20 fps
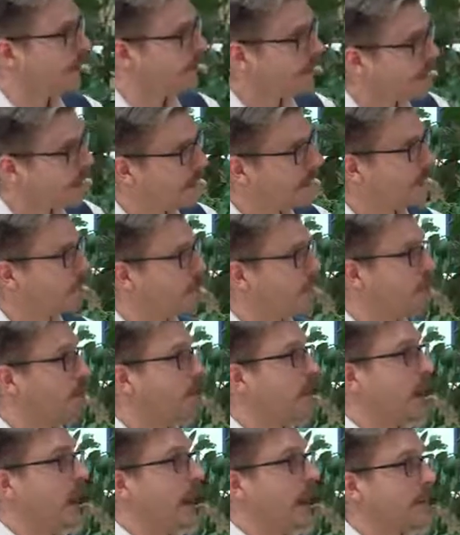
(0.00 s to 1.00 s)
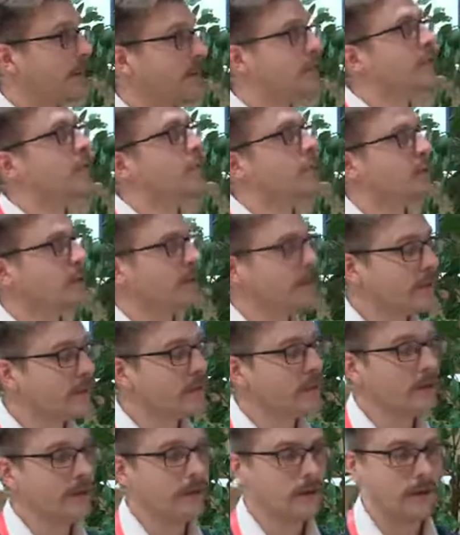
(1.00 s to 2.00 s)
data. So, and
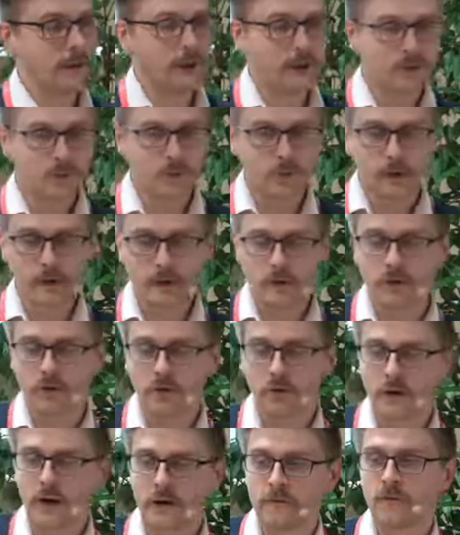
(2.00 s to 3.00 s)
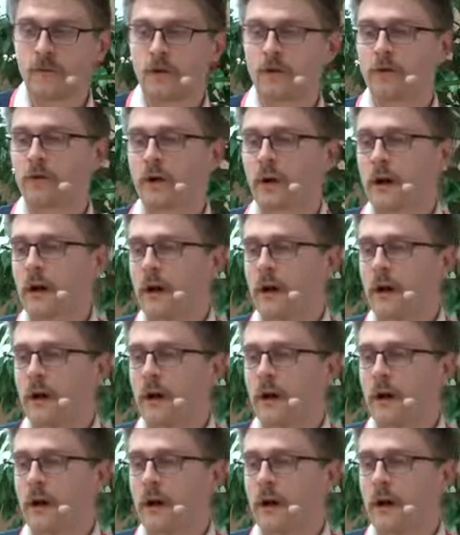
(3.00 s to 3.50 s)
simplicity as well, you have to,